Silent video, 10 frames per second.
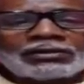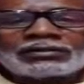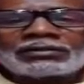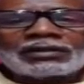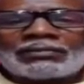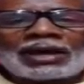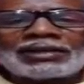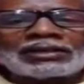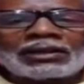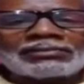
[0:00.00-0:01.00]

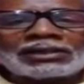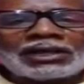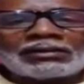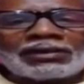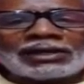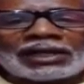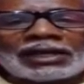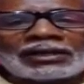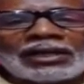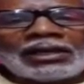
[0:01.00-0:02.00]
Somebody need to come get their
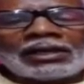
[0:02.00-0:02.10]
granddaddy.